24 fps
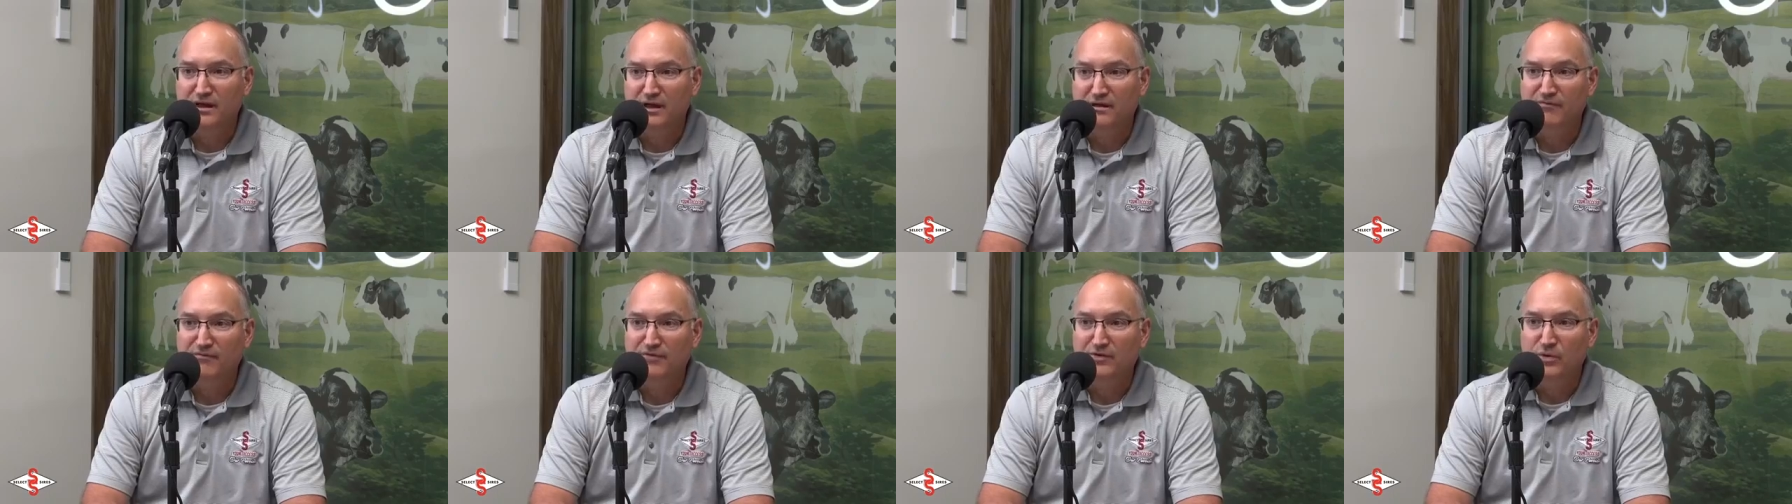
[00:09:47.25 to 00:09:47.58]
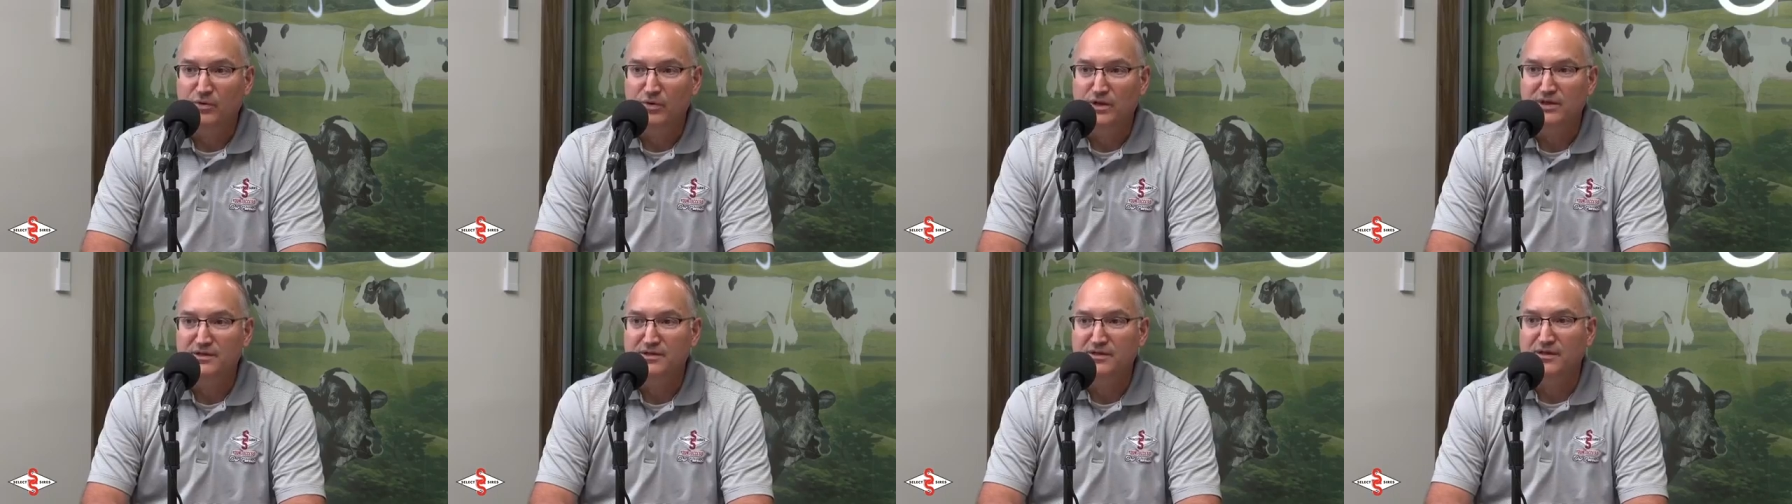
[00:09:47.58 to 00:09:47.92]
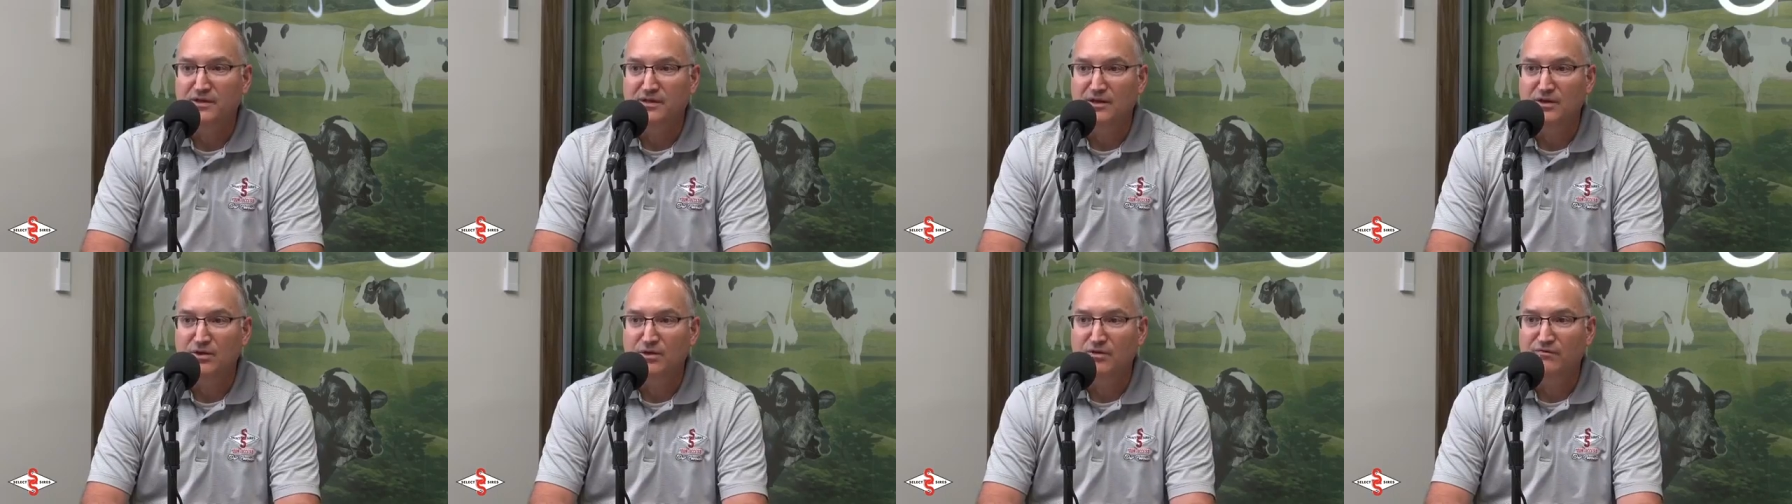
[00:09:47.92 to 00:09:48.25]
influence
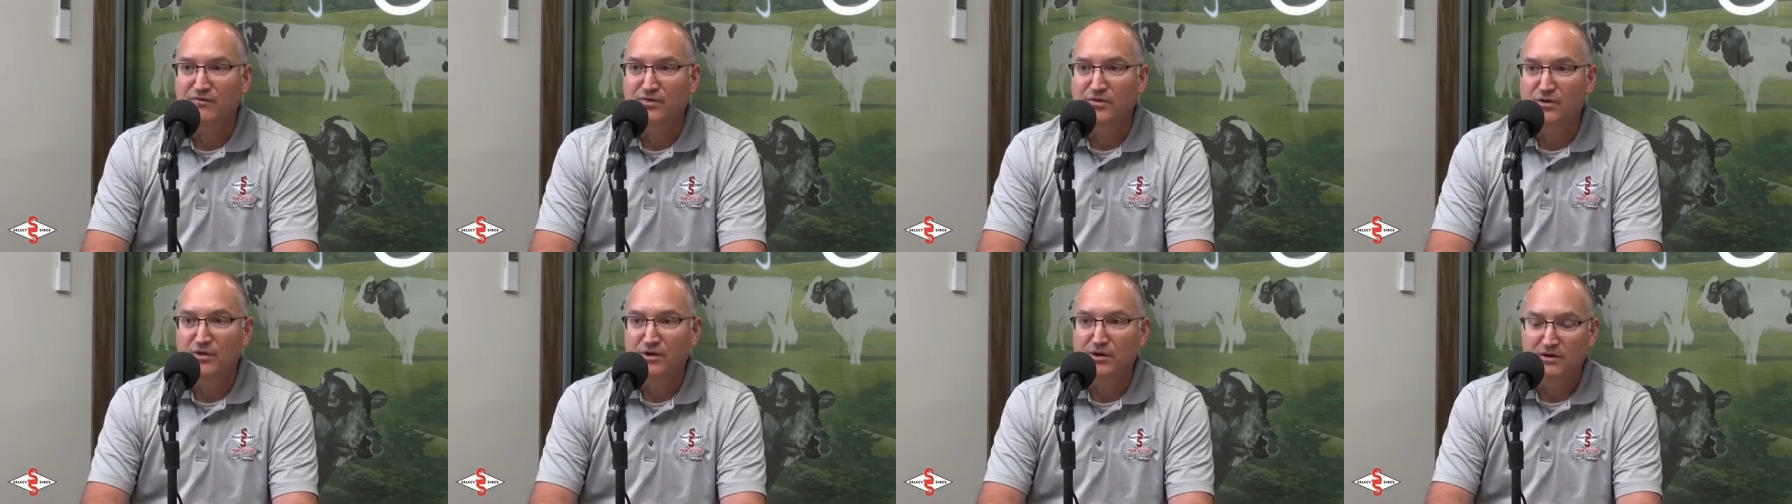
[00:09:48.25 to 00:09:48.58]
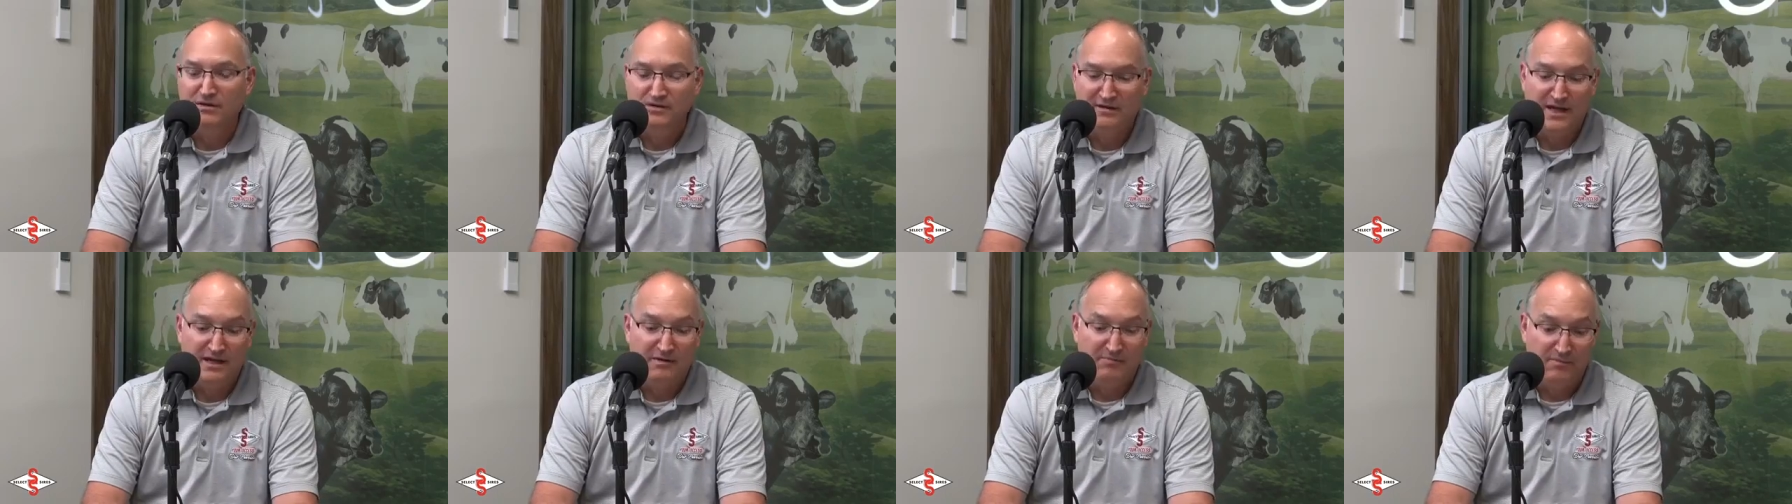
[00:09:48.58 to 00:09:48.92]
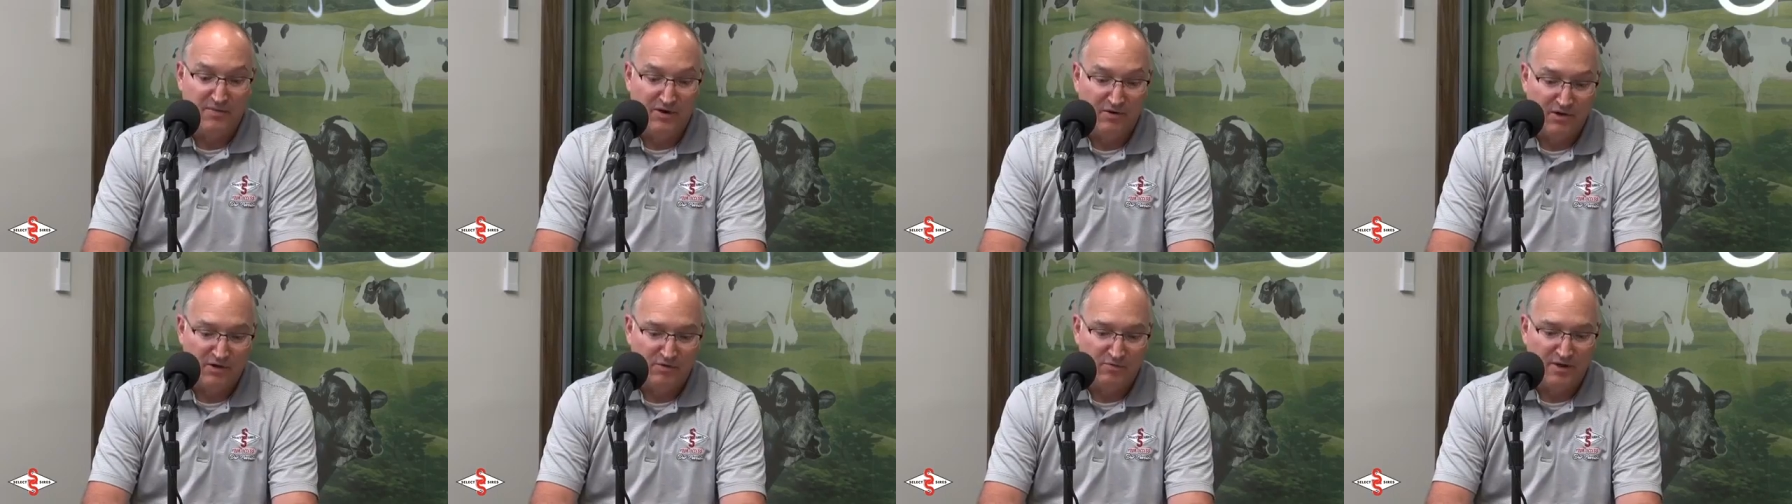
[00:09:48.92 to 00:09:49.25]
in the overall net
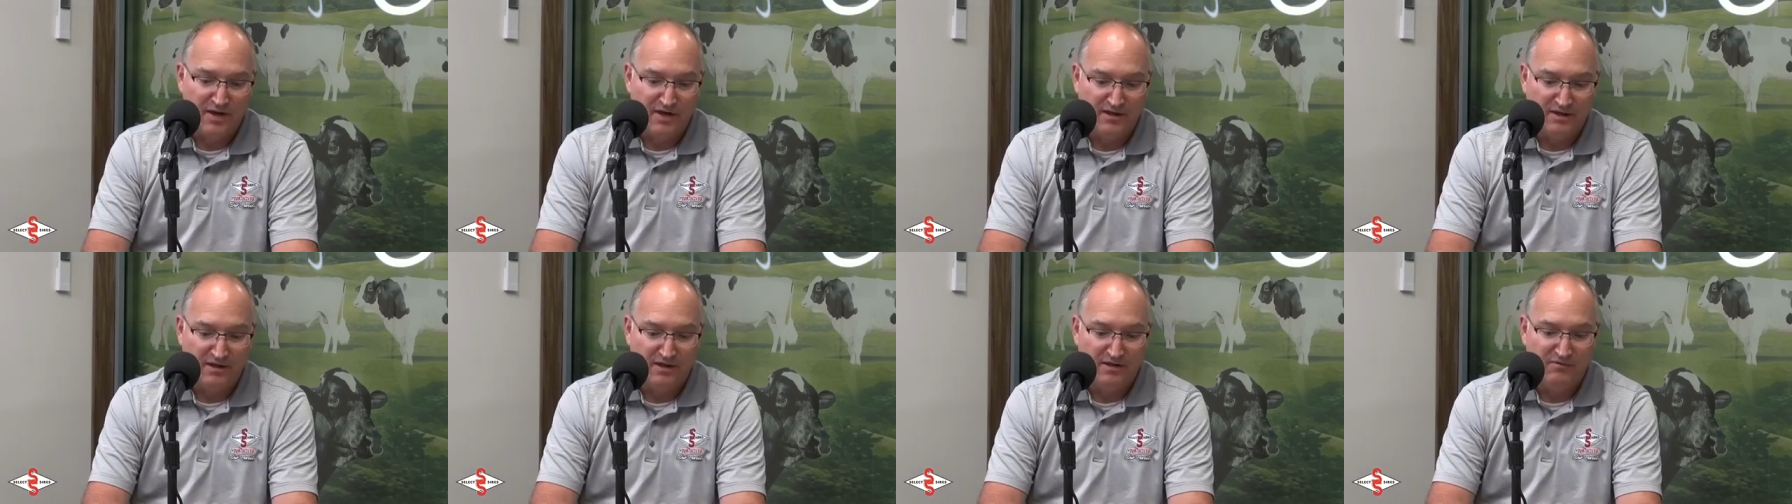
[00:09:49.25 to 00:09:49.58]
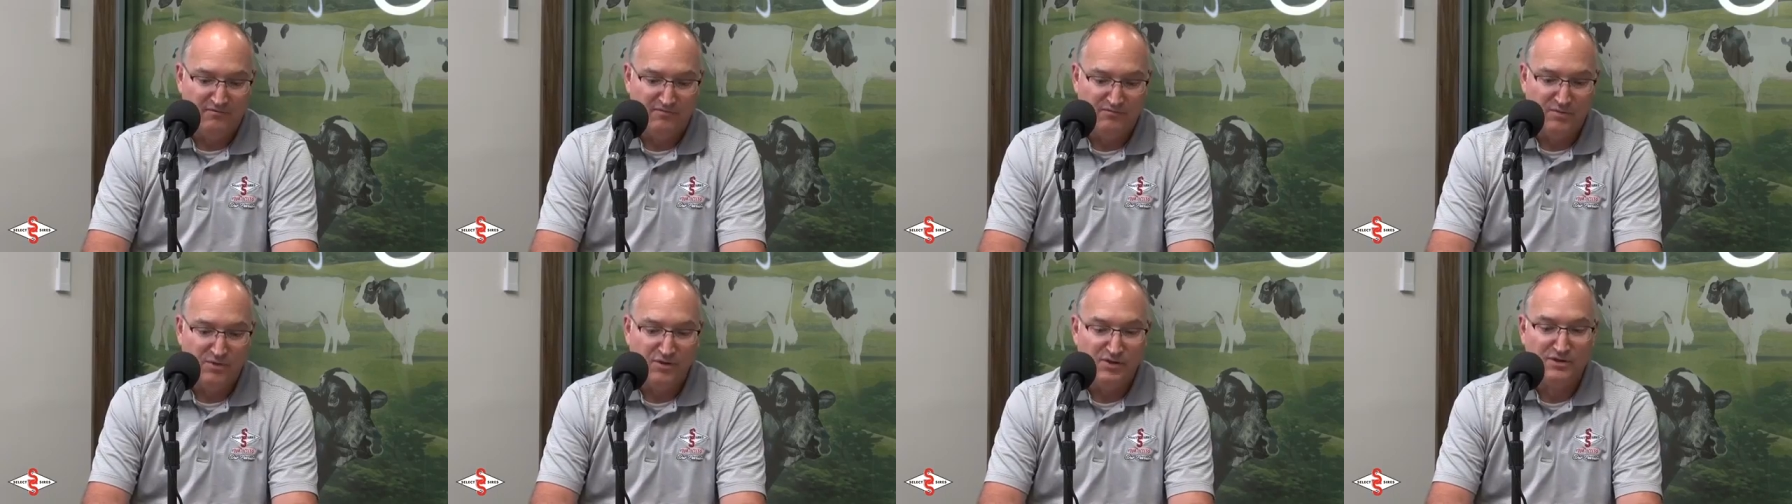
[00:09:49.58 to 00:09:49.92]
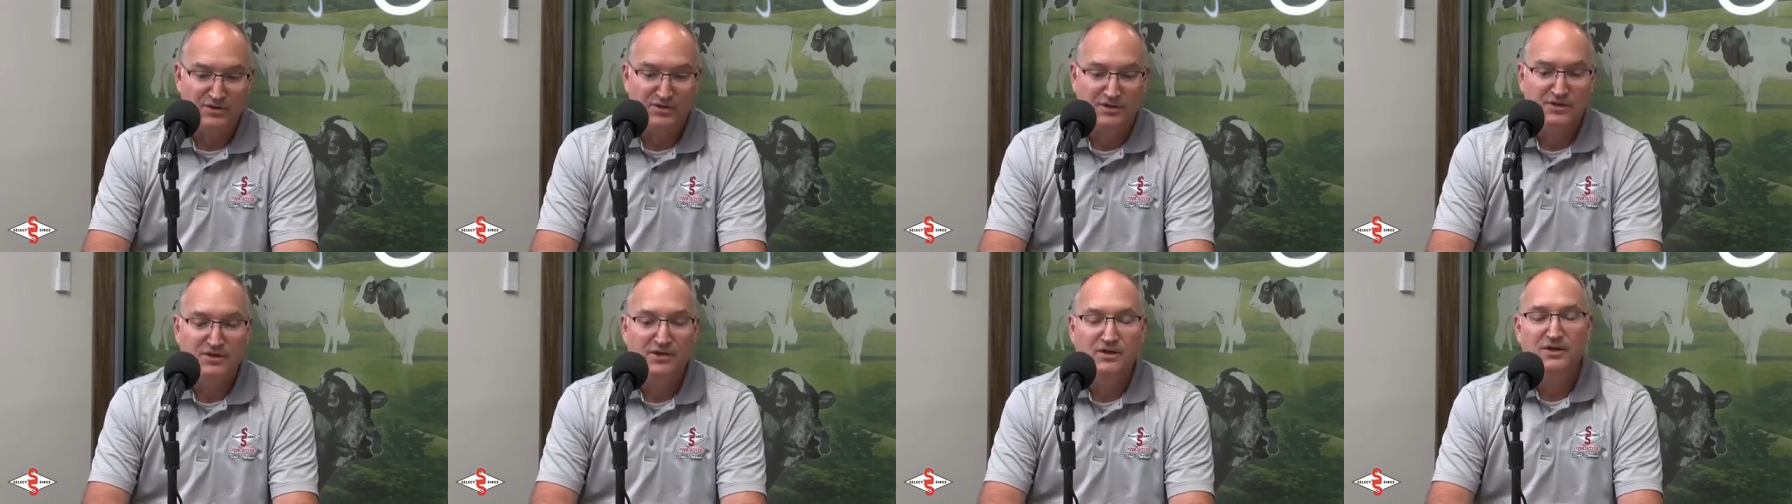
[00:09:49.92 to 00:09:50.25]
merit ranking of
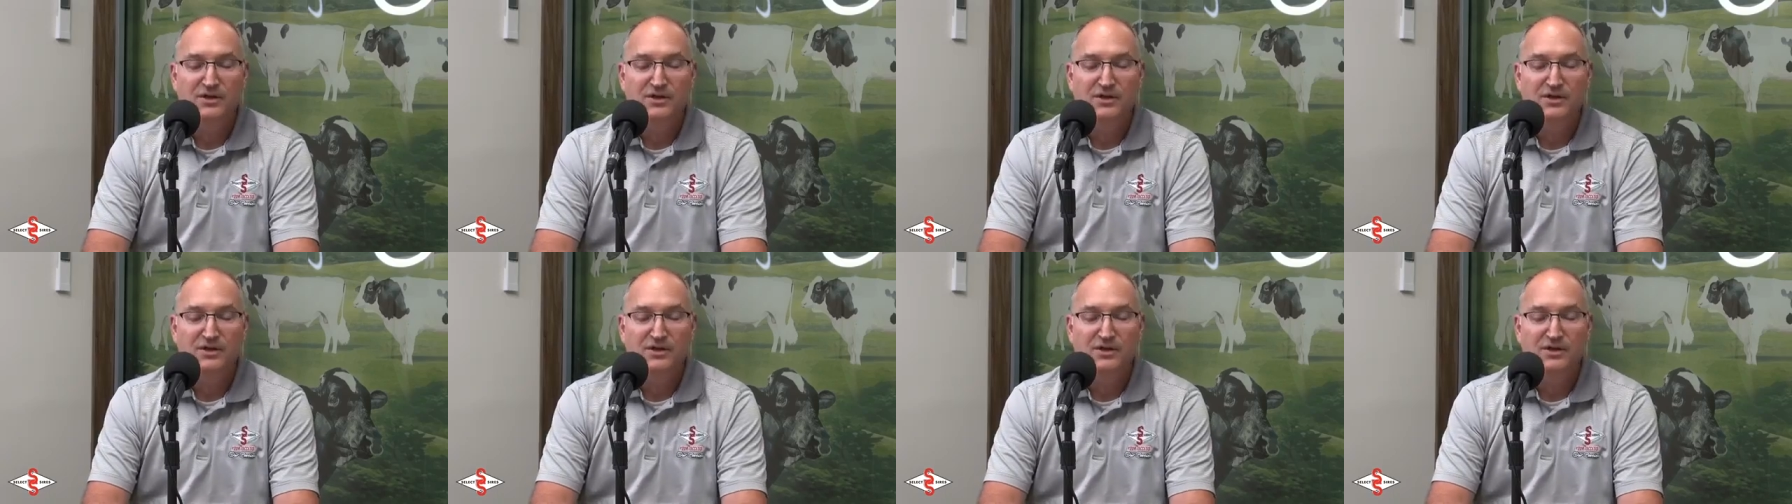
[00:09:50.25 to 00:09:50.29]
bulls